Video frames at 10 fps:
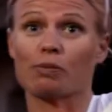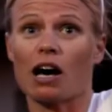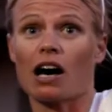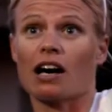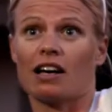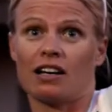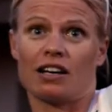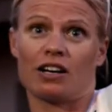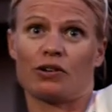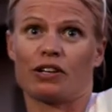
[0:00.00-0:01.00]
bar
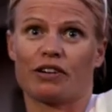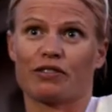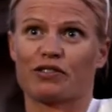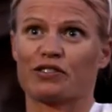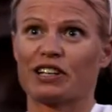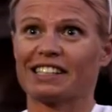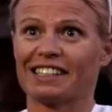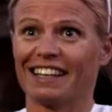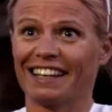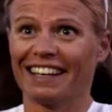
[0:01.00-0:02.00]
or whatever for race
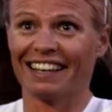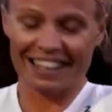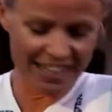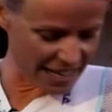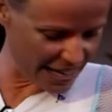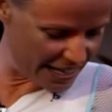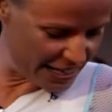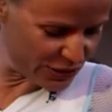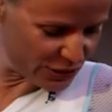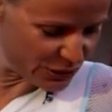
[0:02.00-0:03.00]
day. And there's